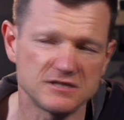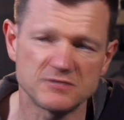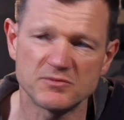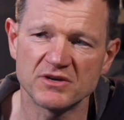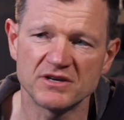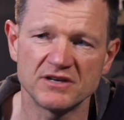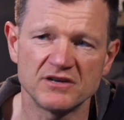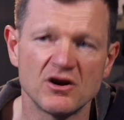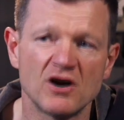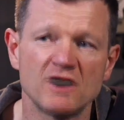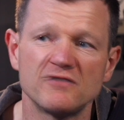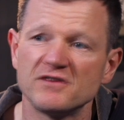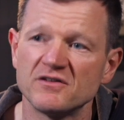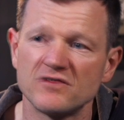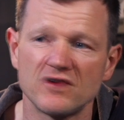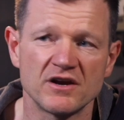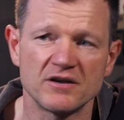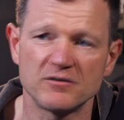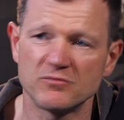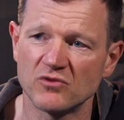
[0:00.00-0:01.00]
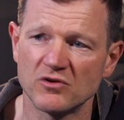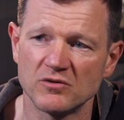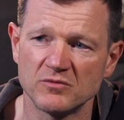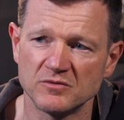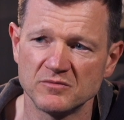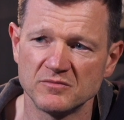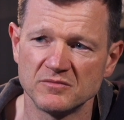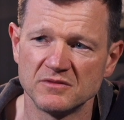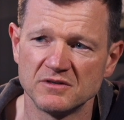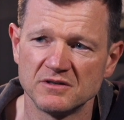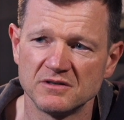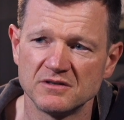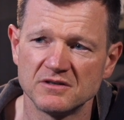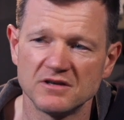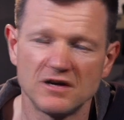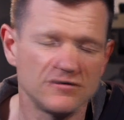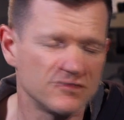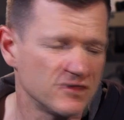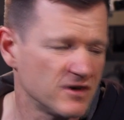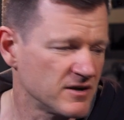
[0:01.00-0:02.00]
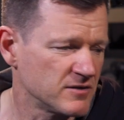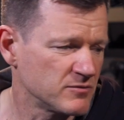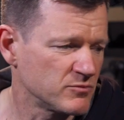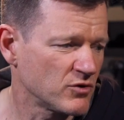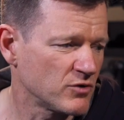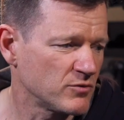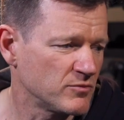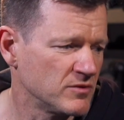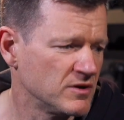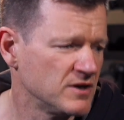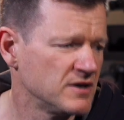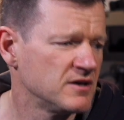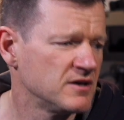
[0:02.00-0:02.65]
speaking, I've never had a problem. I've never had a problem.